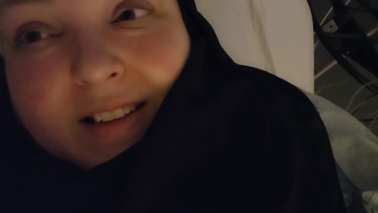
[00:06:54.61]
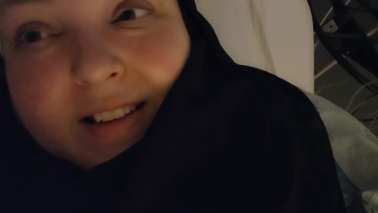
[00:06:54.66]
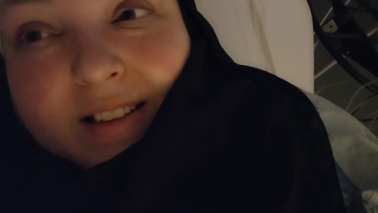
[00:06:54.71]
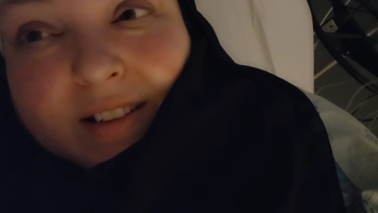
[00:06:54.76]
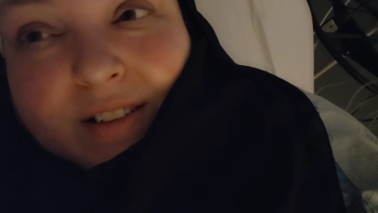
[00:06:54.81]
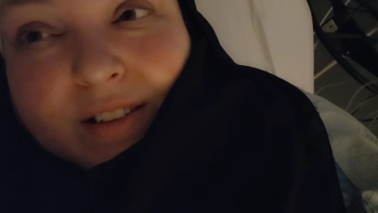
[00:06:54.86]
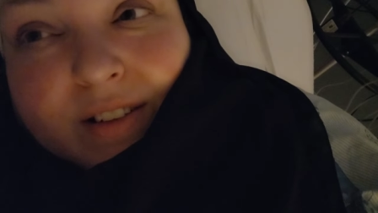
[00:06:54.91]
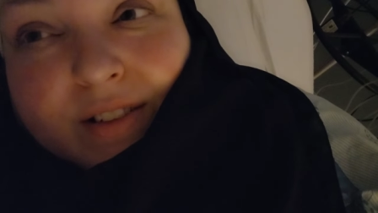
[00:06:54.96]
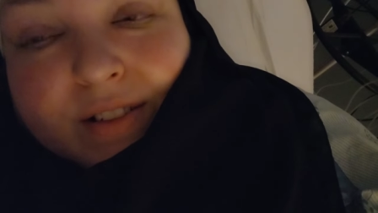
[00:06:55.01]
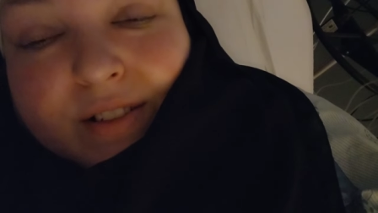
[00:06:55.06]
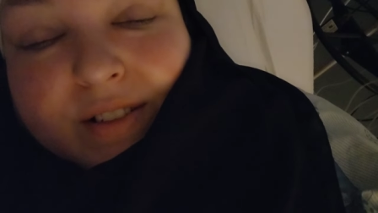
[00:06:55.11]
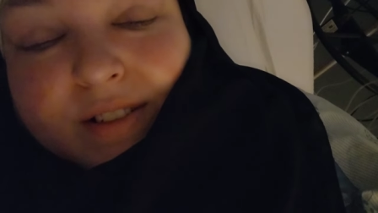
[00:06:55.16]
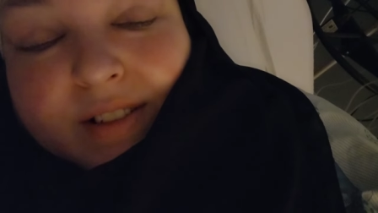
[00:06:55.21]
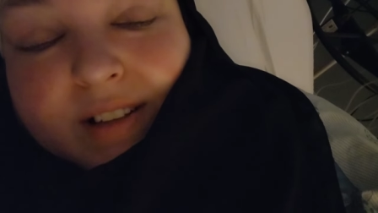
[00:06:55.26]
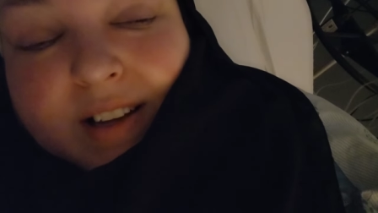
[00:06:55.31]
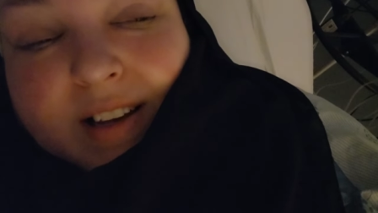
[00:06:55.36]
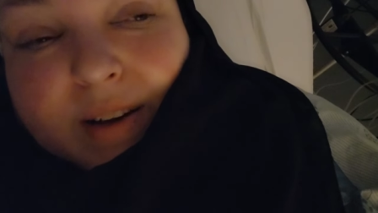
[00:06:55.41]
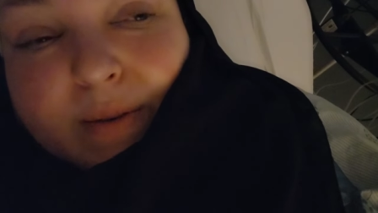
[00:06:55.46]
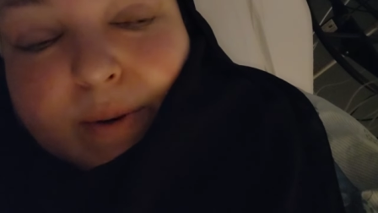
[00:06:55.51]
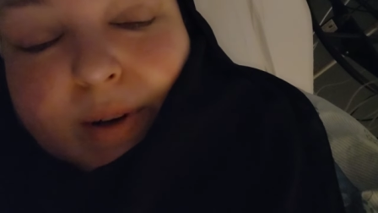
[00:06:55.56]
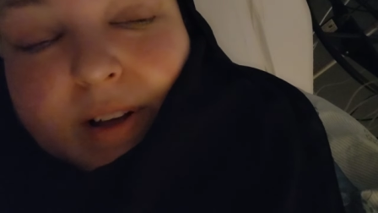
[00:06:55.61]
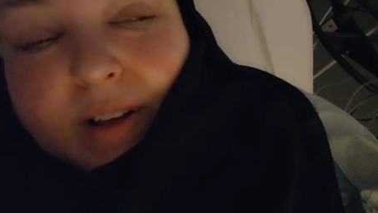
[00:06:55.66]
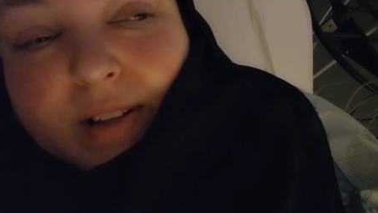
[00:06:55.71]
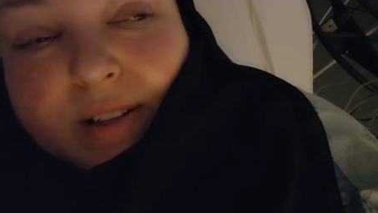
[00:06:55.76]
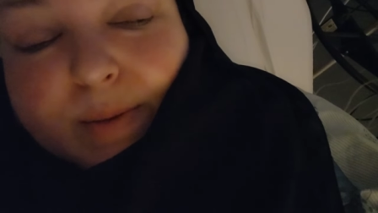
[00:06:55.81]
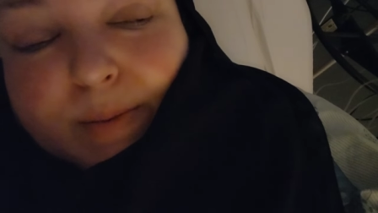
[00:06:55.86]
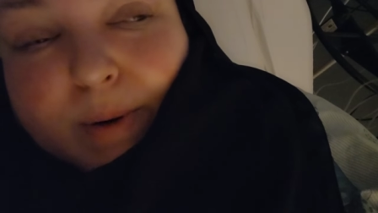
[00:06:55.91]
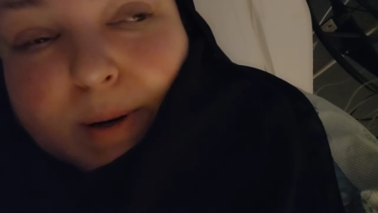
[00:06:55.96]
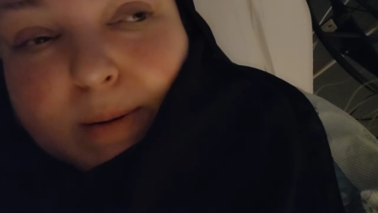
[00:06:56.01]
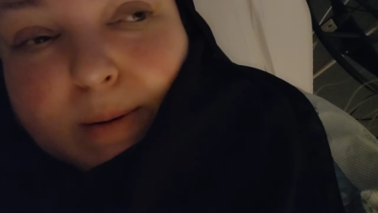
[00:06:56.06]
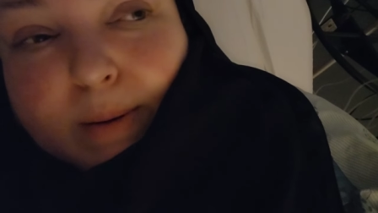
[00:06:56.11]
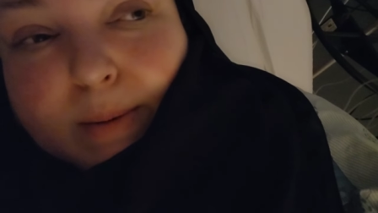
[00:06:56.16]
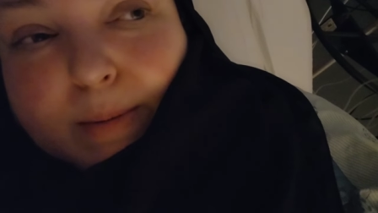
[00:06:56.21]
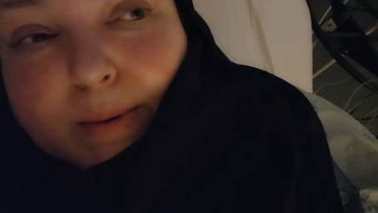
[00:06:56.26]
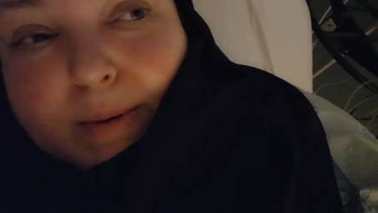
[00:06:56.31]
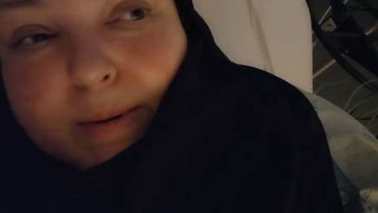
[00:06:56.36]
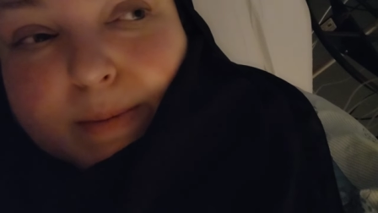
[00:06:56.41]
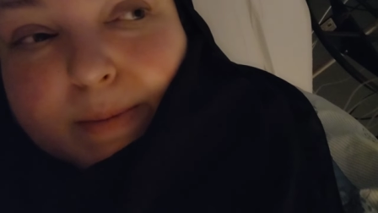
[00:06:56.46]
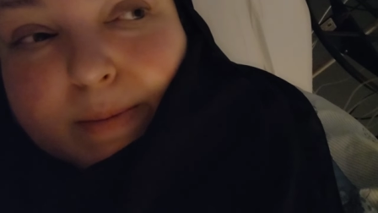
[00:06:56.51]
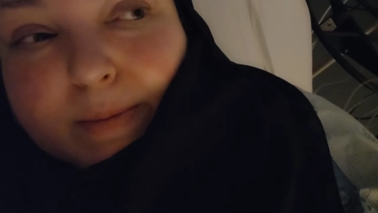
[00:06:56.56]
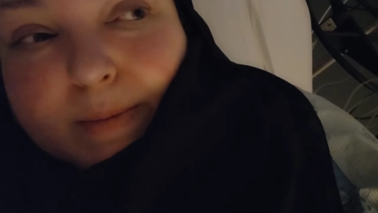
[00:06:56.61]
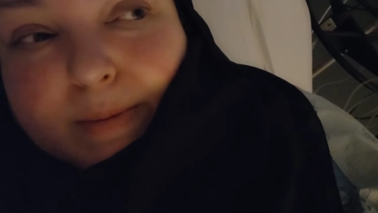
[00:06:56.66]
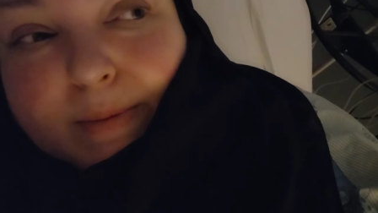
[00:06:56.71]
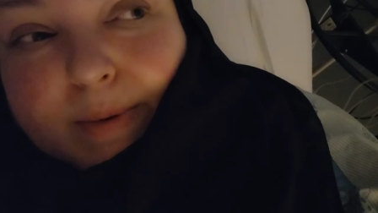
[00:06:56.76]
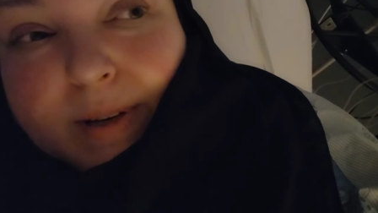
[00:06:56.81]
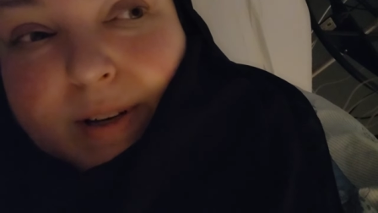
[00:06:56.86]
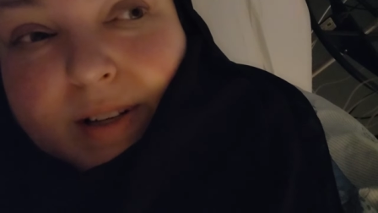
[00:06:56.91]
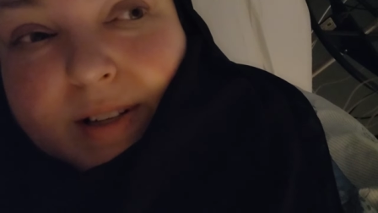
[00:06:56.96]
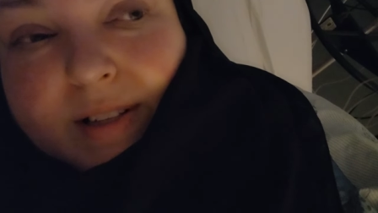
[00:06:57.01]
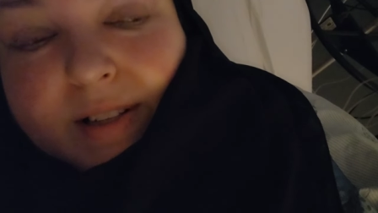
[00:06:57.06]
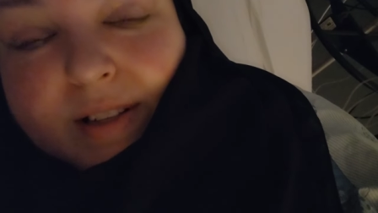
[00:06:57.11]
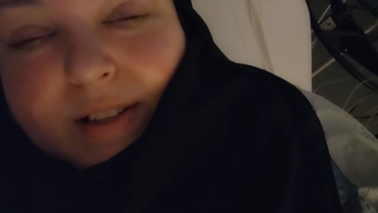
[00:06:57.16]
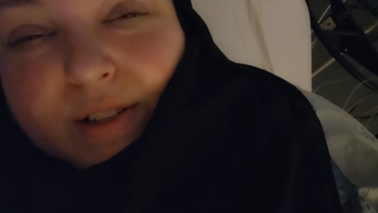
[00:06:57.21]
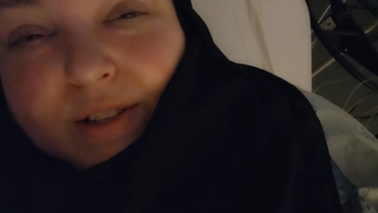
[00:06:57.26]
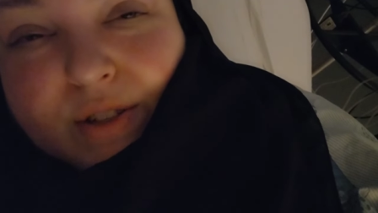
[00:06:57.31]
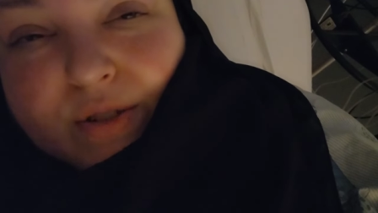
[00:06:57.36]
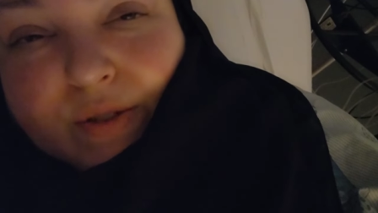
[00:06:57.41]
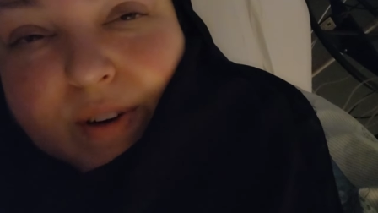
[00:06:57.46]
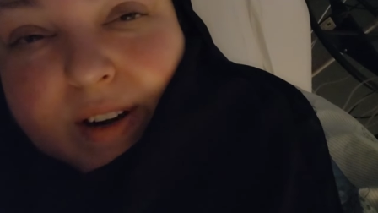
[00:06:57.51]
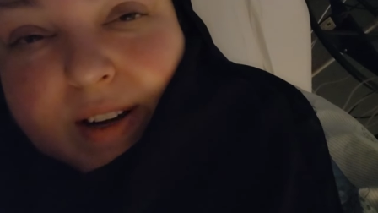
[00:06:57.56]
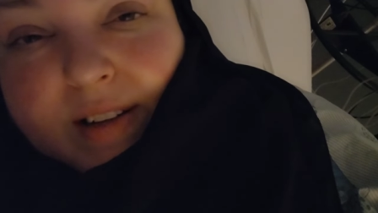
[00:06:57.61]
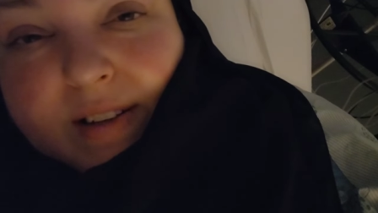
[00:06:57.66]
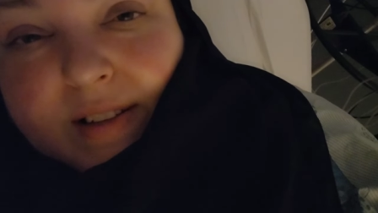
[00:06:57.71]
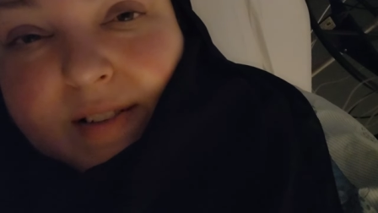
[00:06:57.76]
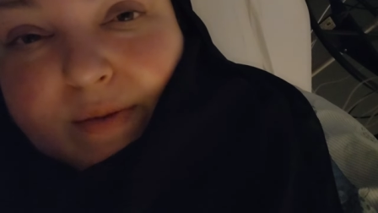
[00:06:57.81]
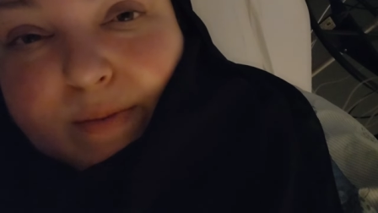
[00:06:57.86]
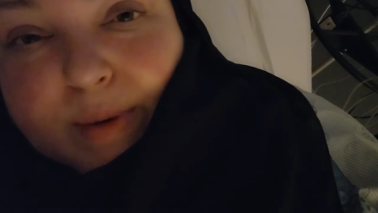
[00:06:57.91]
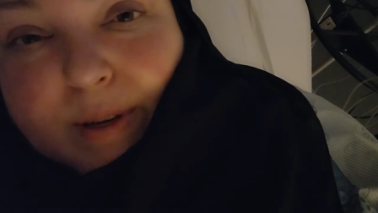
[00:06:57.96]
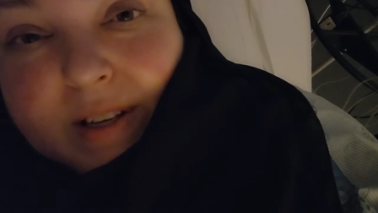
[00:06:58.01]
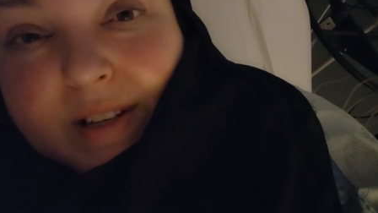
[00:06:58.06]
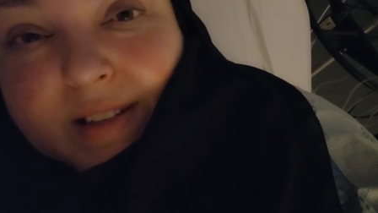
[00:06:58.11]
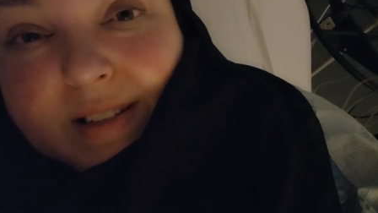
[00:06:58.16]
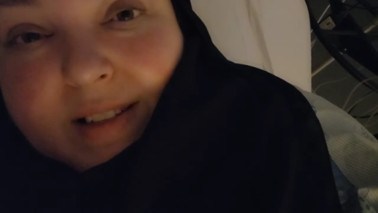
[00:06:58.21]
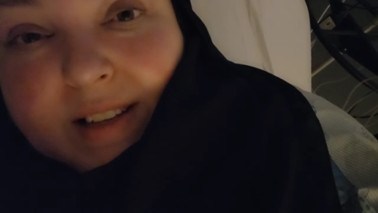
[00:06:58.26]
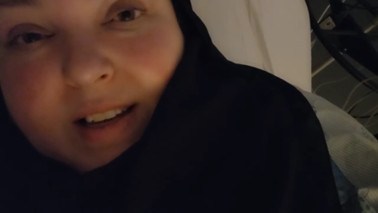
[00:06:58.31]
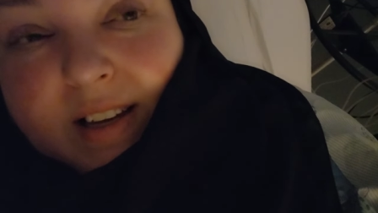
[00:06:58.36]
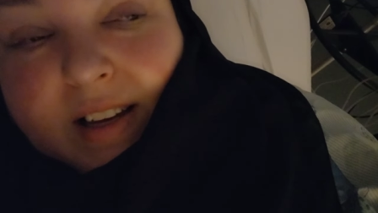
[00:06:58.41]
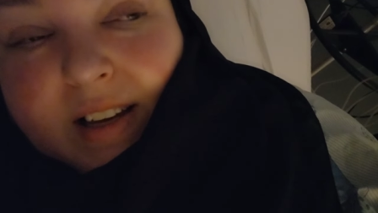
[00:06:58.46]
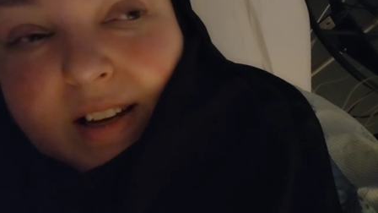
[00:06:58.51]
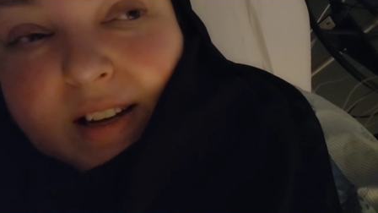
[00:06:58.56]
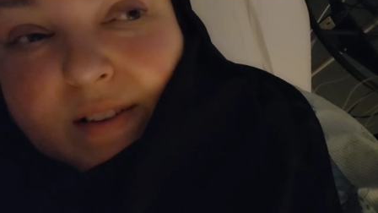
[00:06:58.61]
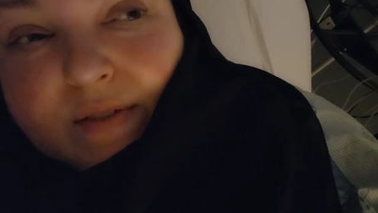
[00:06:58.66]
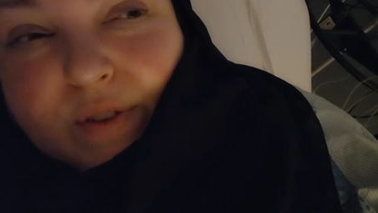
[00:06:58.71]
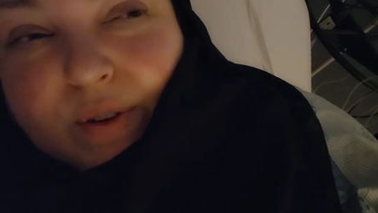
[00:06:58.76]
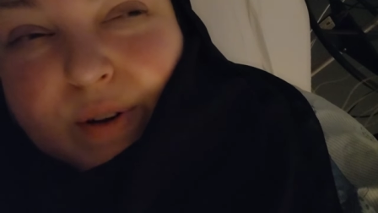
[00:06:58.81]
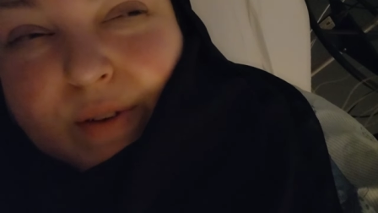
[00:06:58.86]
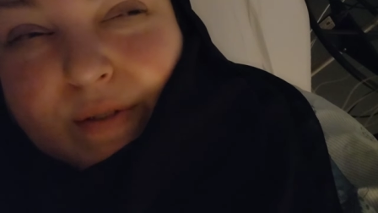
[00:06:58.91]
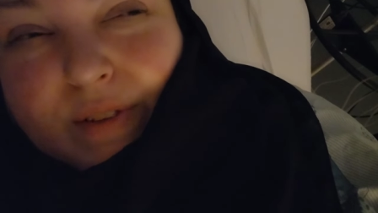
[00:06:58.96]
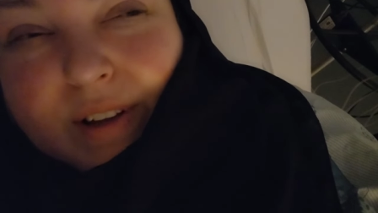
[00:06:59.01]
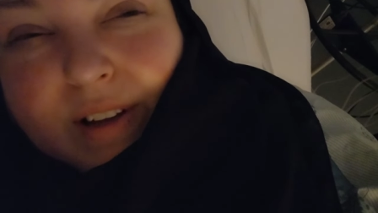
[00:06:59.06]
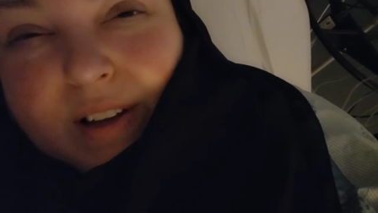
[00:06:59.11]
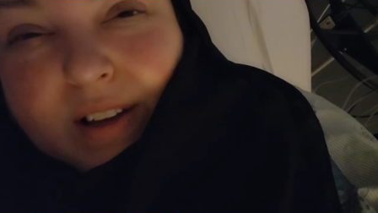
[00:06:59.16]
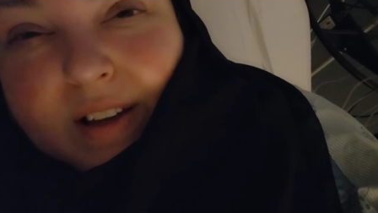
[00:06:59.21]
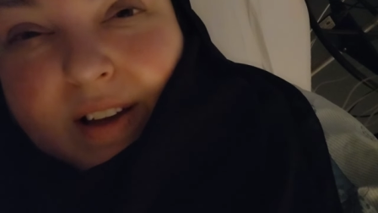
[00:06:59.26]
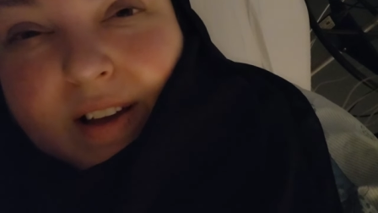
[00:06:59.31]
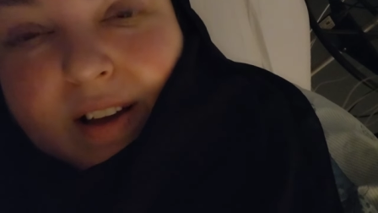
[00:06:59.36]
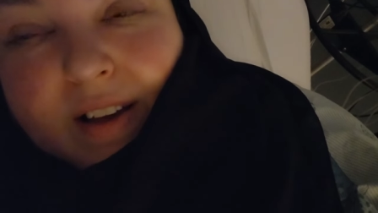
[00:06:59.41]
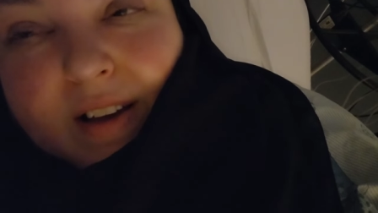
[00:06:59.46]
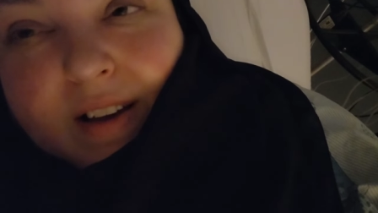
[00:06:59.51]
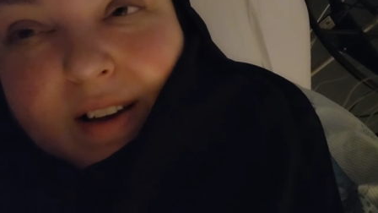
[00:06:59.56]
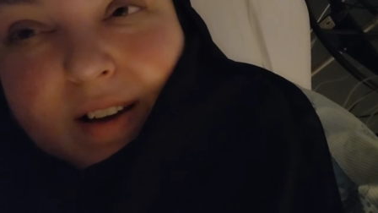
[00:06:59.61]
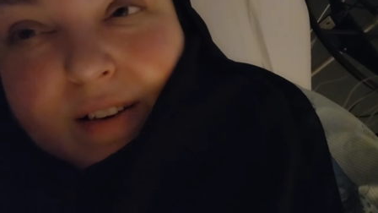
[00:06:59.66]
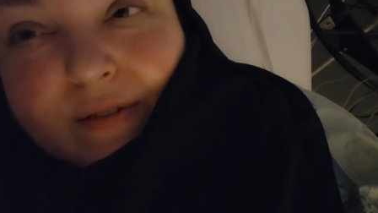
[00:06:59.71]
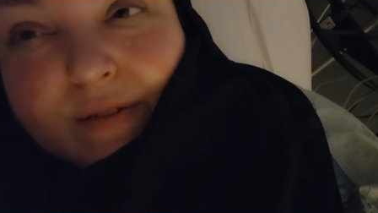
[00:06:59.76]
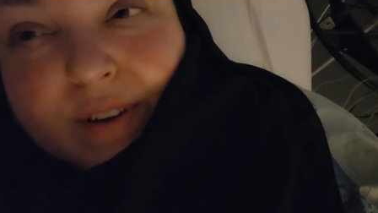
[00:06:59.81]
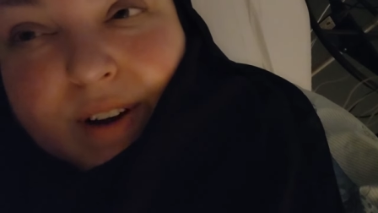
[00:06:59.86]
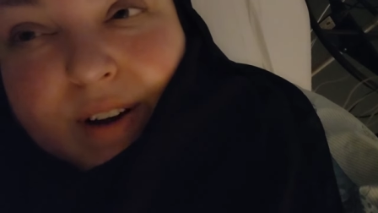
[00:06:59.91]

The doctor's like, well, it's probably be because of the stress of being sick and if you have like a